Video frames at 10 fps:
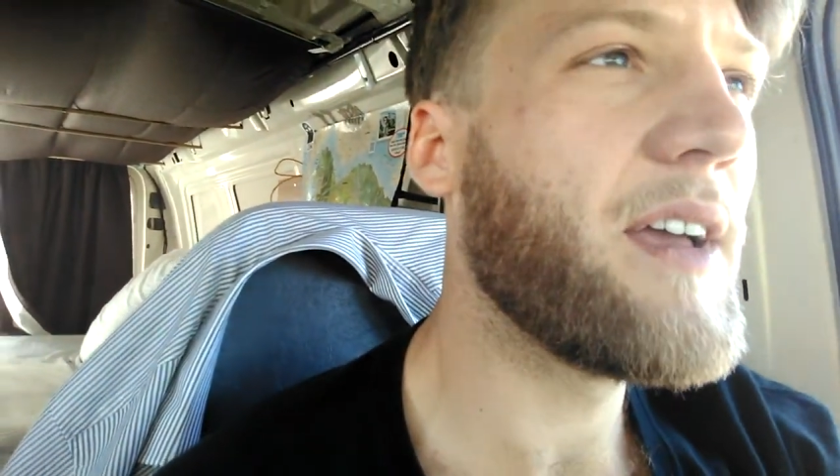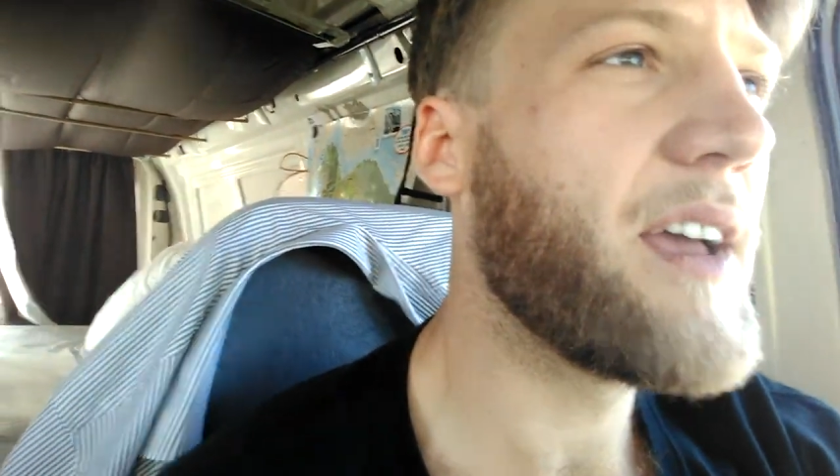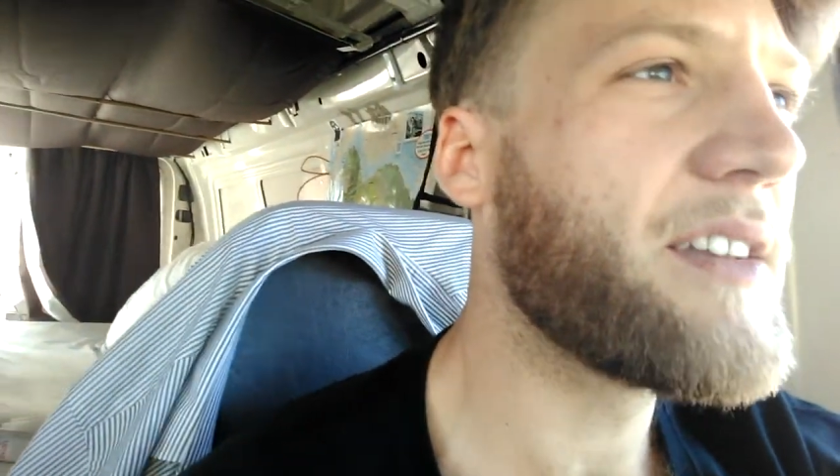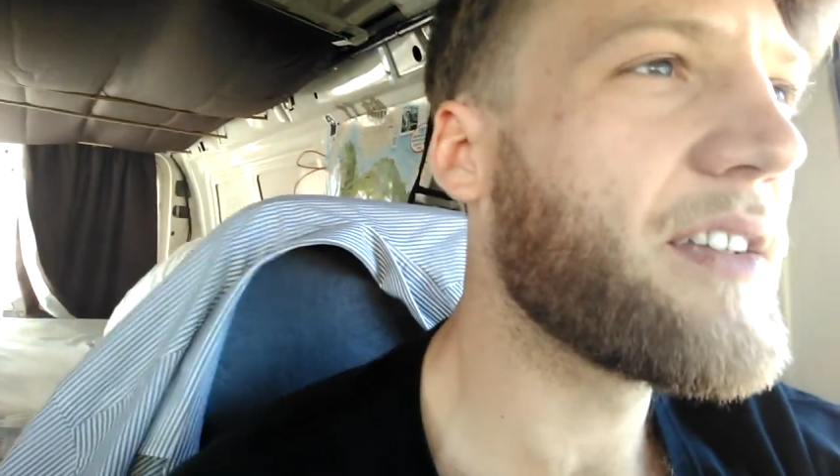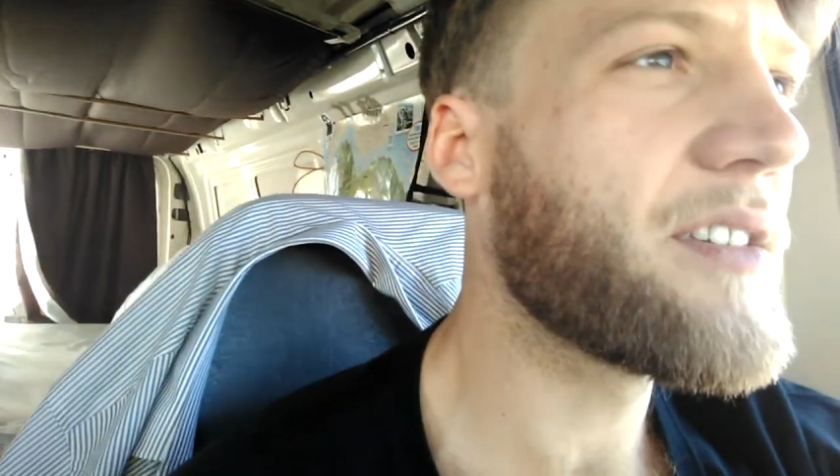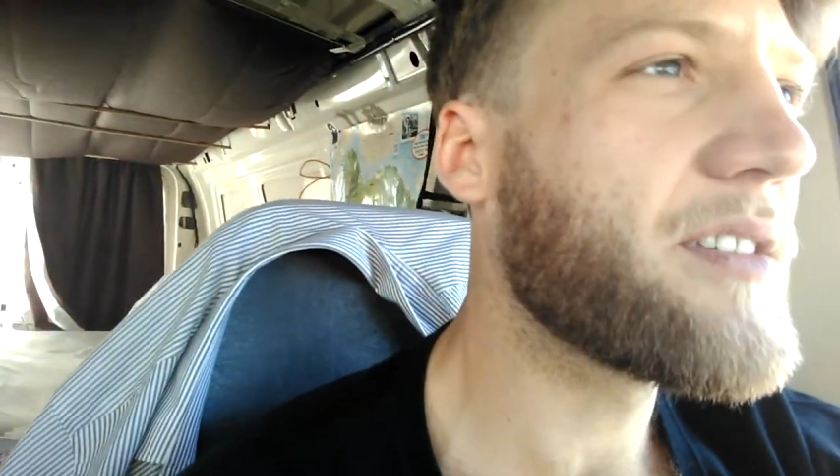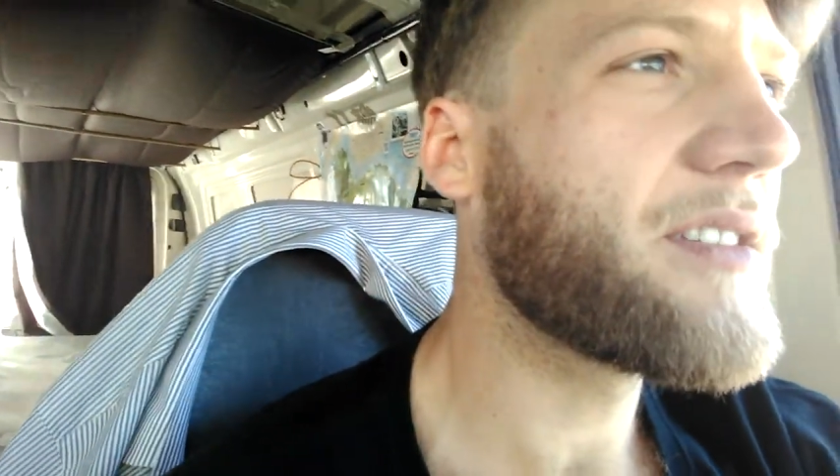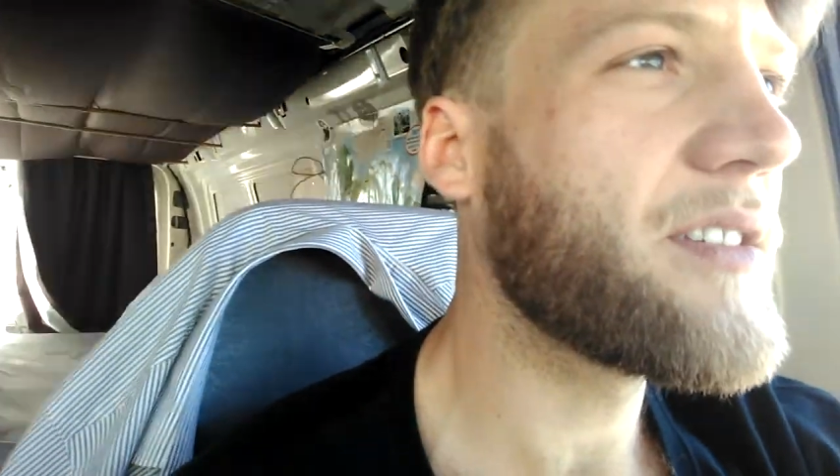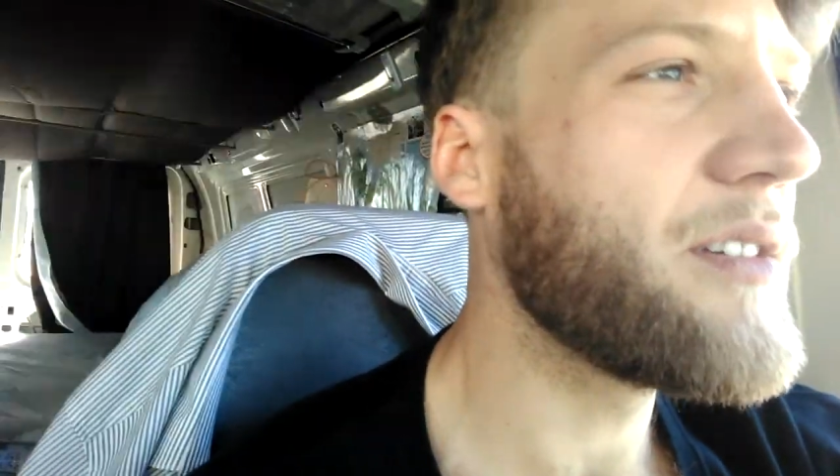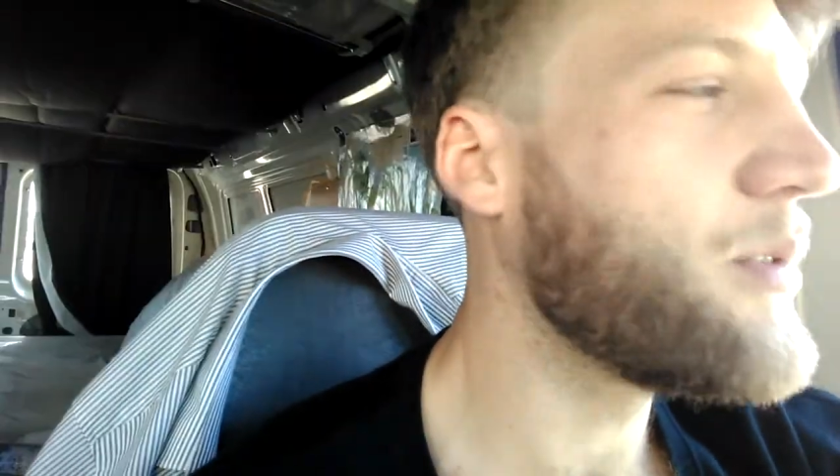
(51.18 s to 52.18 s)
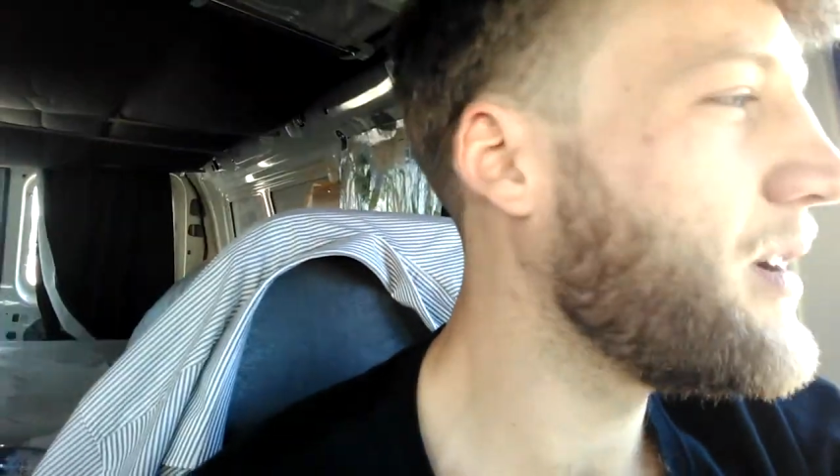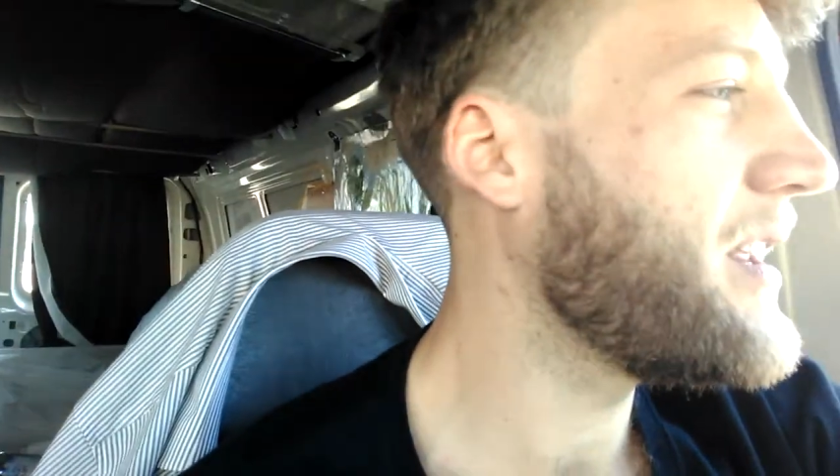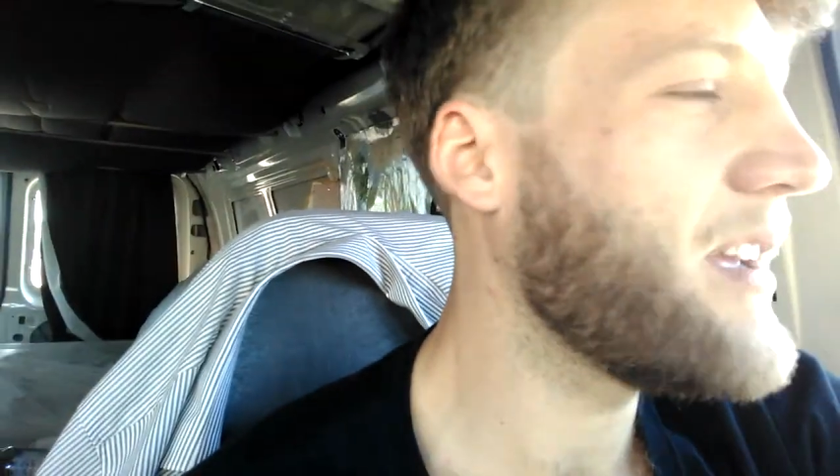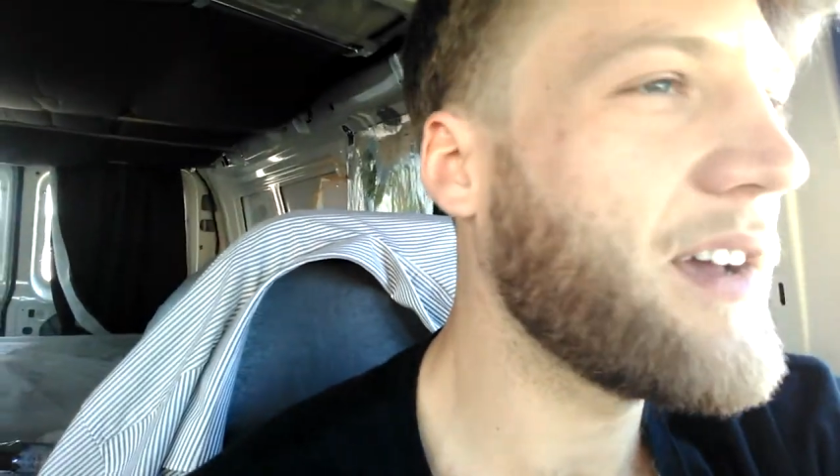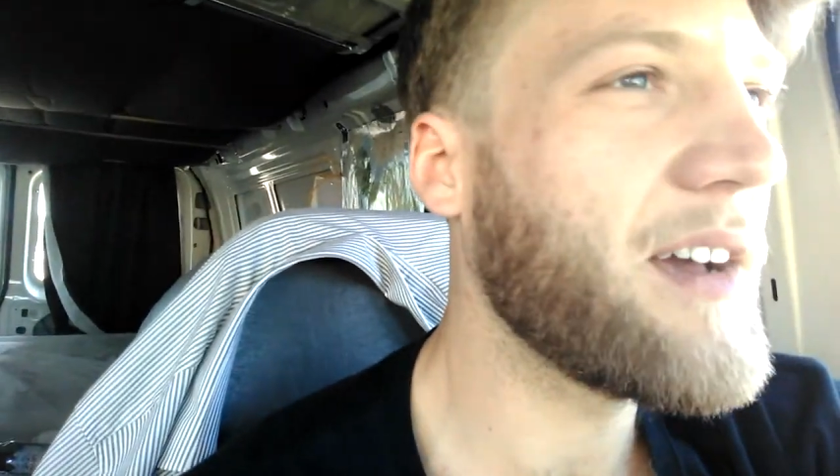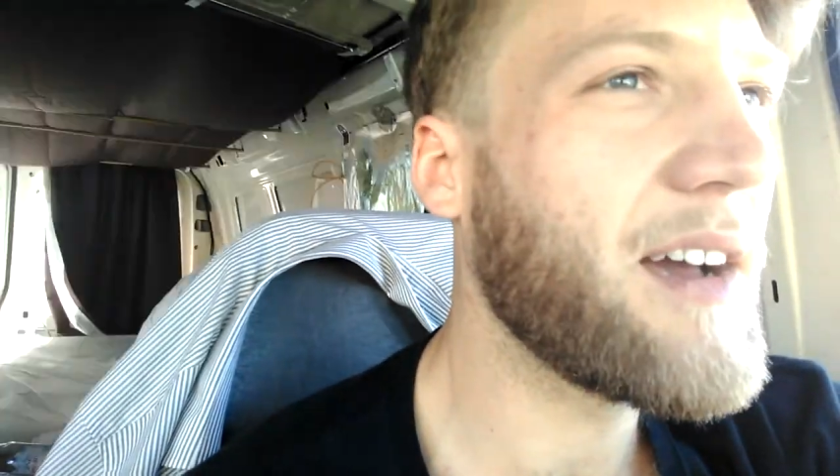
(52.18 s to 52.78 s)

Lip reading: it is really